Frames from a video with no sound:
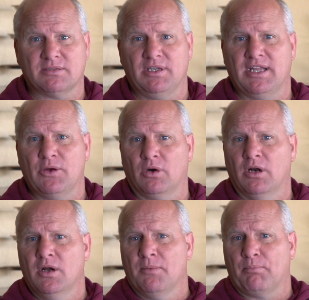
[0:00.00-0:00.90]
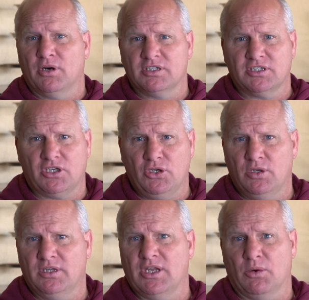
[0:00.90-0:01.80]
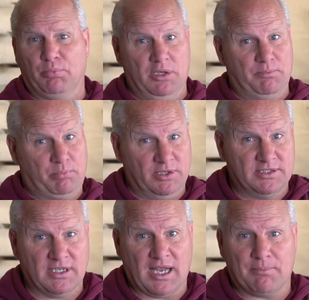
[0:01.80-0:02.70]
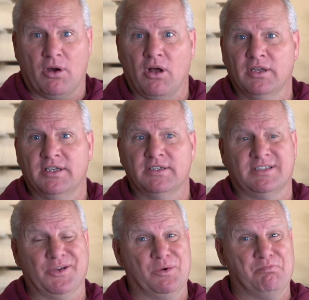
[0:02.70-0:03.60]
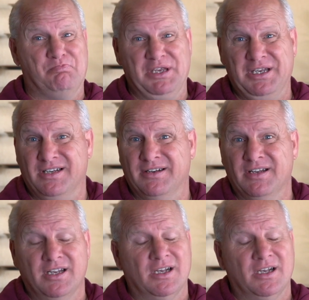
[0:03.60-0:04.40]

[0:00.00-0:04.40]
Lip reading: I mean, they were persecuted, they were put in prison like Paul is, they were beaten.